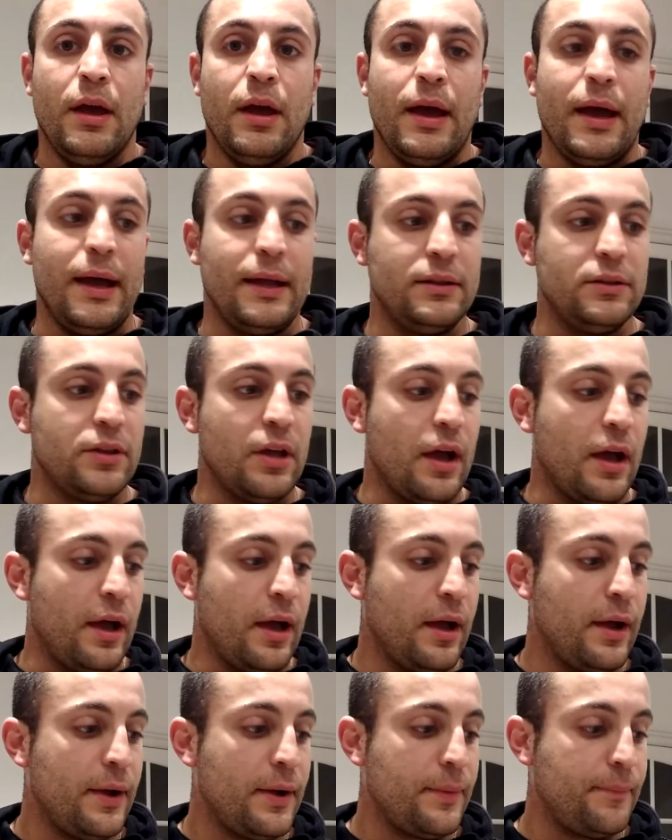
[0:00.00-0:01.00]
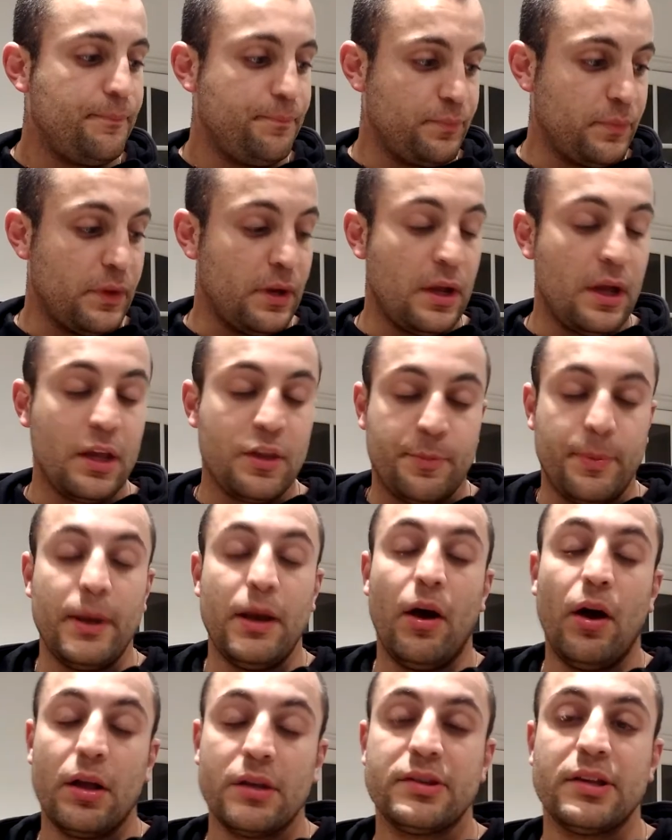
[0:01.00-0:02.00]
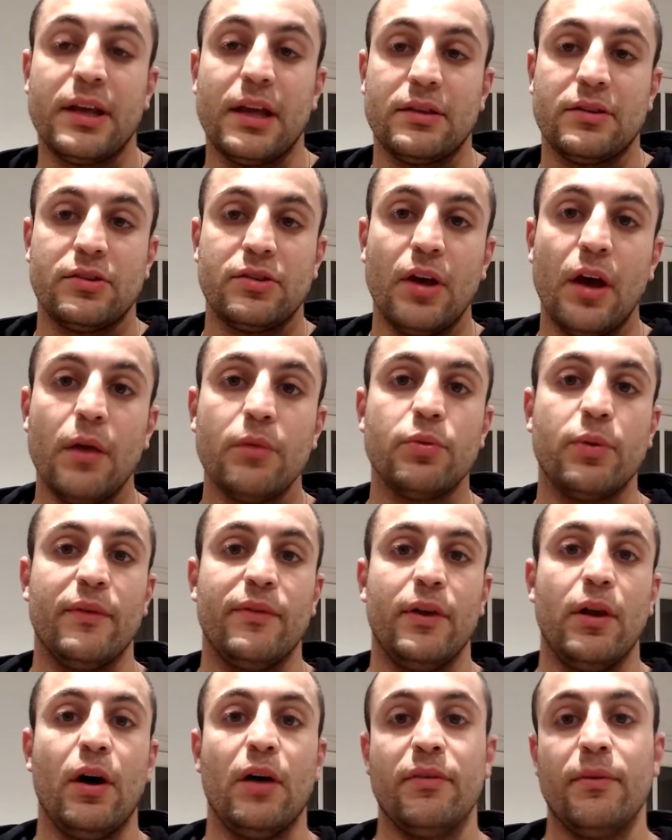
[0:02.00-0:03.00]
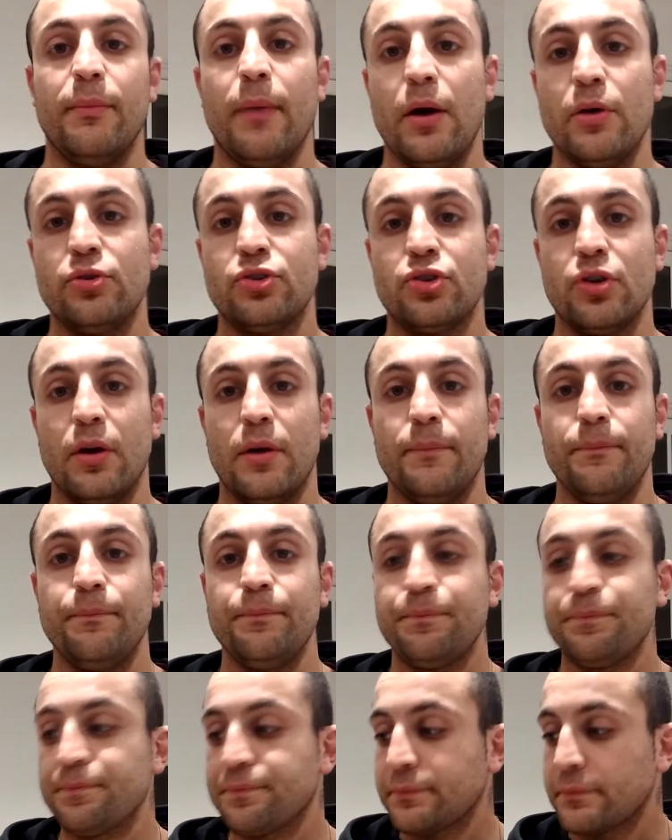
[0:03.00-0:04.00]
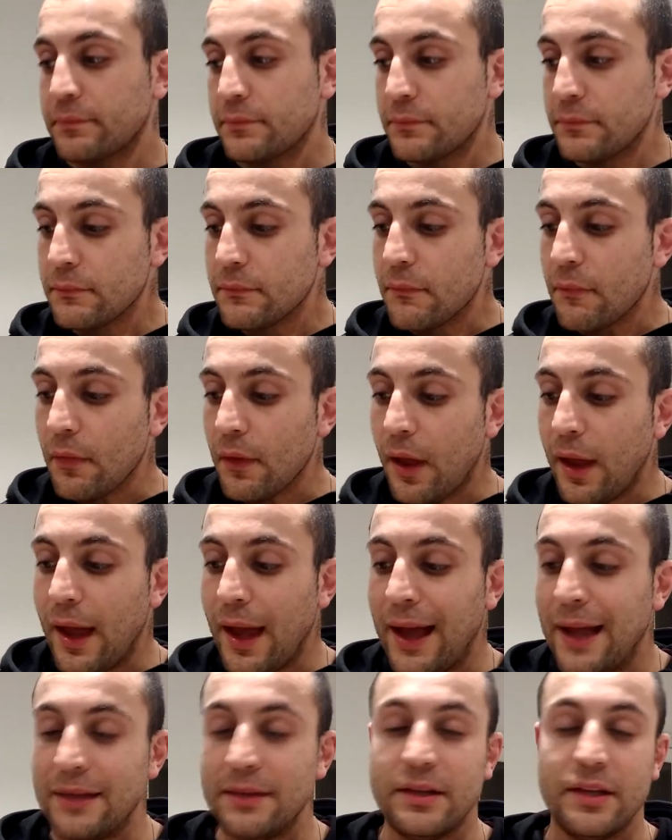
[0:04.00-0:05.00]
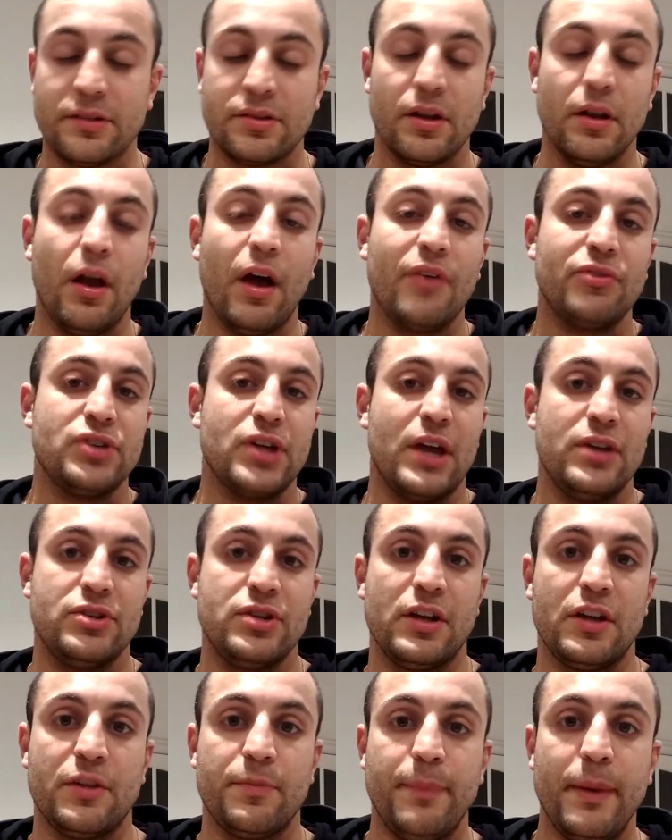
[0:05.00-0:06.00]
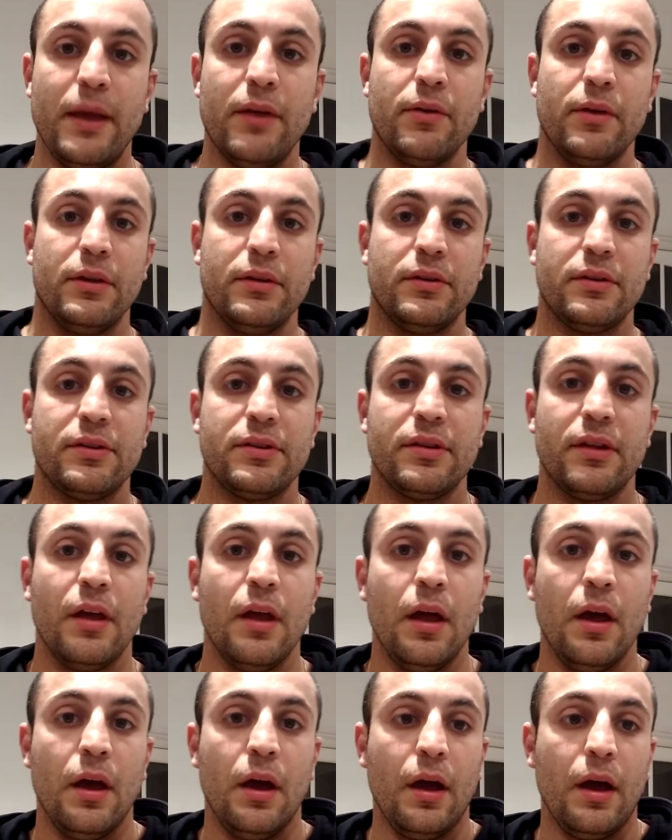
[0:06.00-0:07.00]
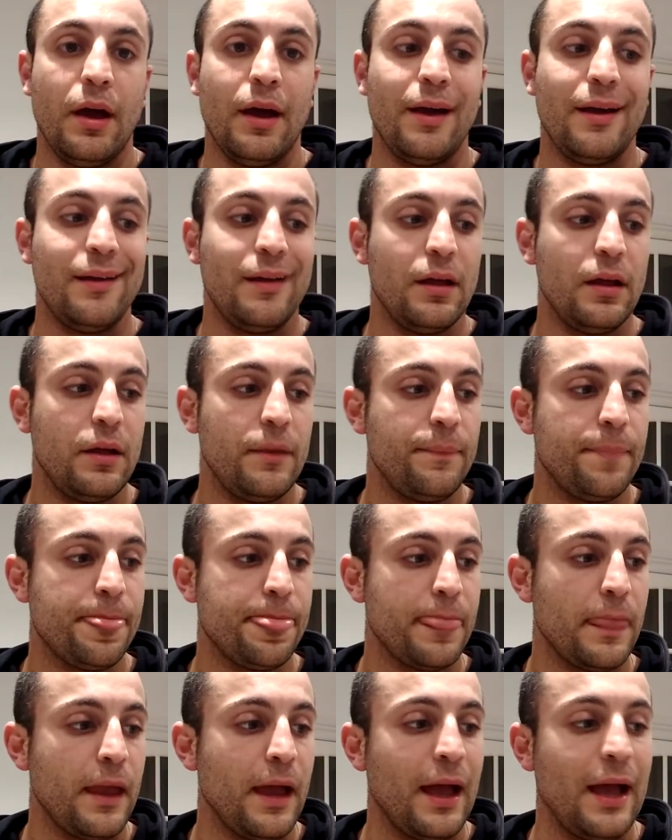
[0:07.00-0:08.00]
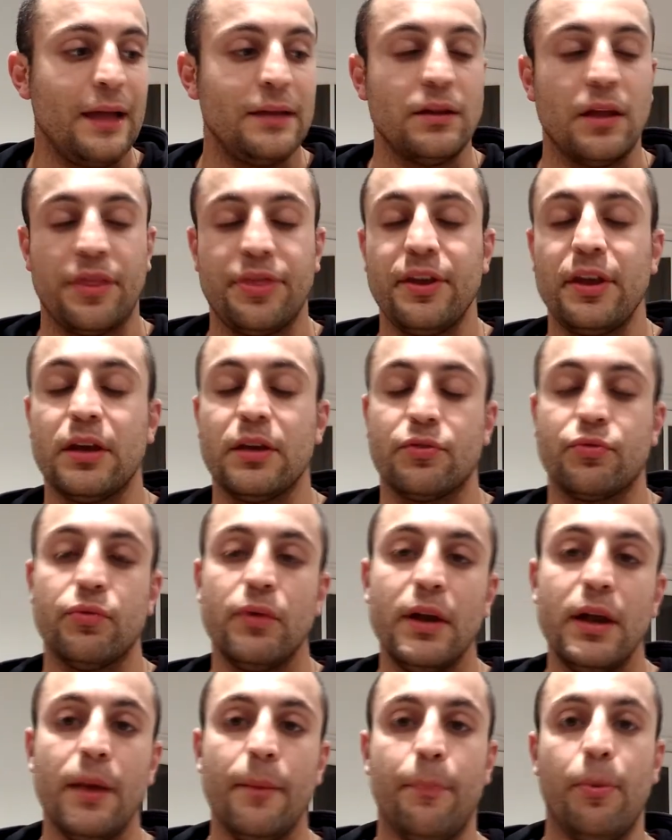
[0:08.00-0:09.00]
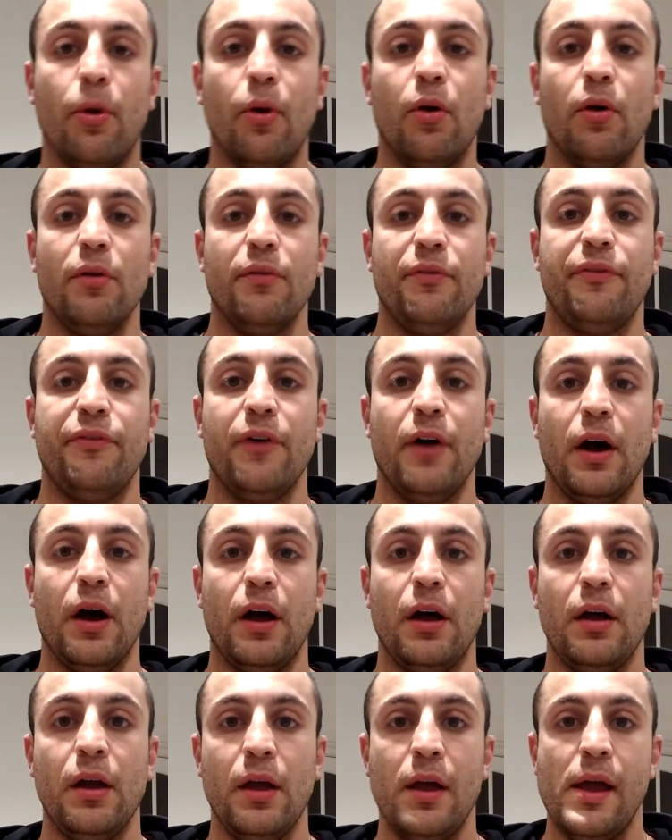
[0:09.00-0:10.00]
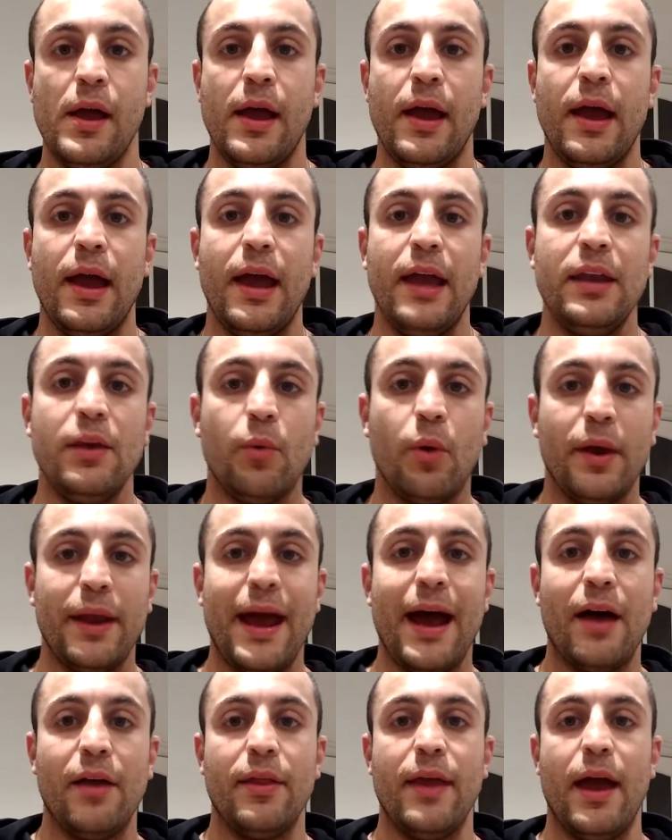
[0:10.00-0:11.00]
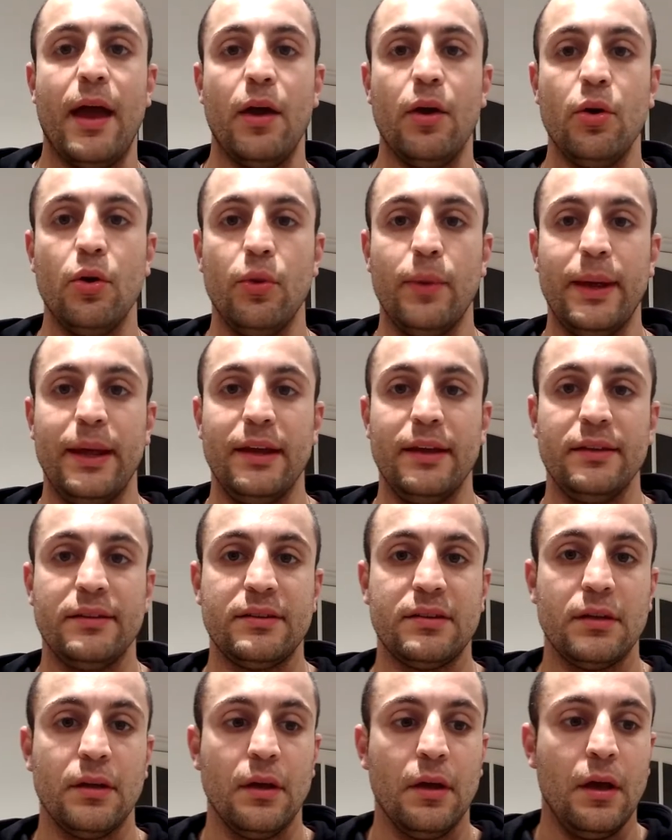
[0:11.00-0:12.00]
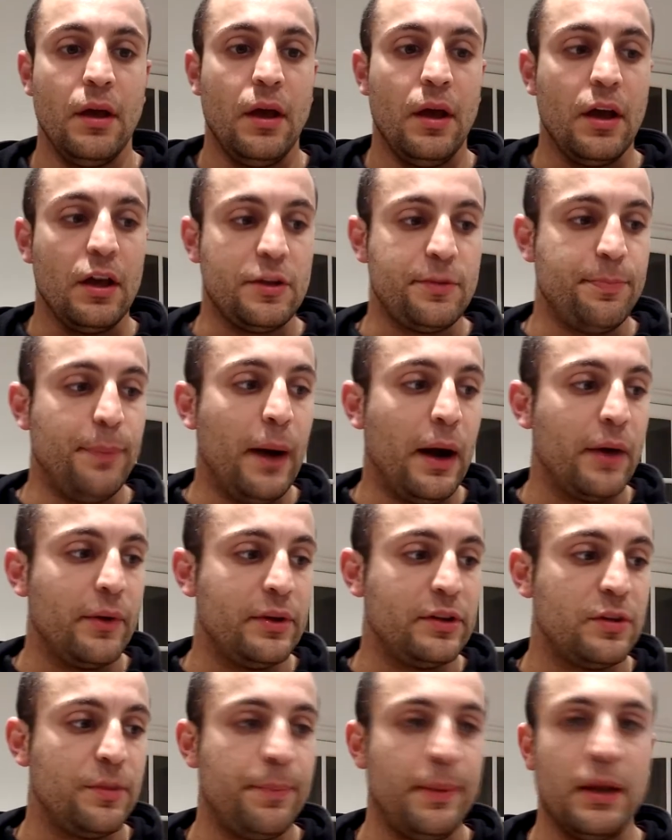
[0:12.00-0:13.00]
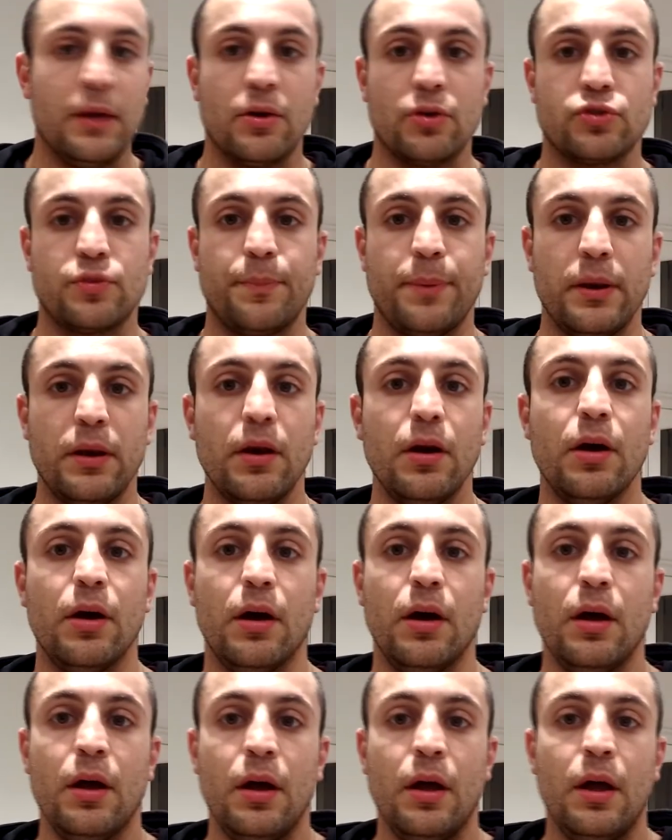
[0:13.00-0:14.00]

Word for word: And uh, it's been hard to get to terms with, a lot of emotion, and it's a life-changing experience. And I think it's really important for anyone out there who is aspiring to be an entrepreneur